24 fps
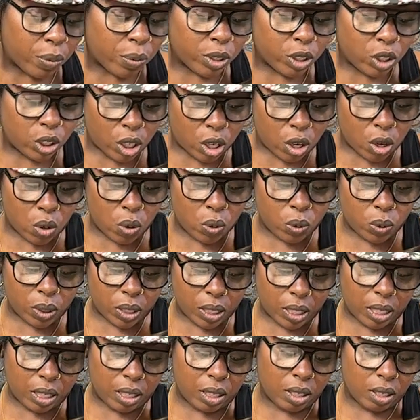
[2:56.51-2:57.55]
result
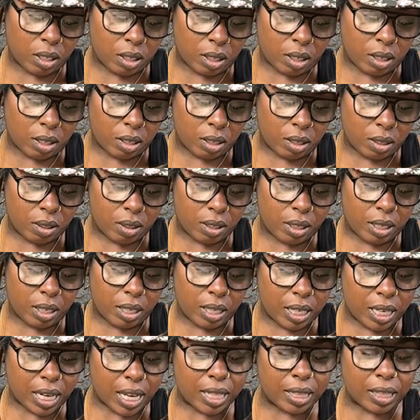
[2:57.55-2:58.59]

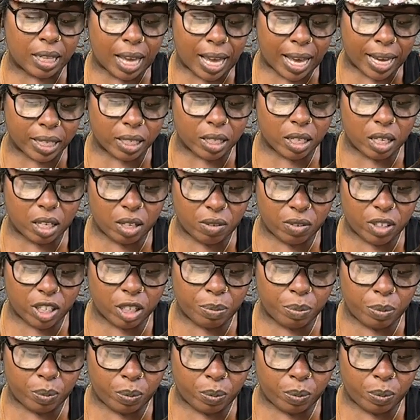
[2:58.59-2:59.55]
in a lack of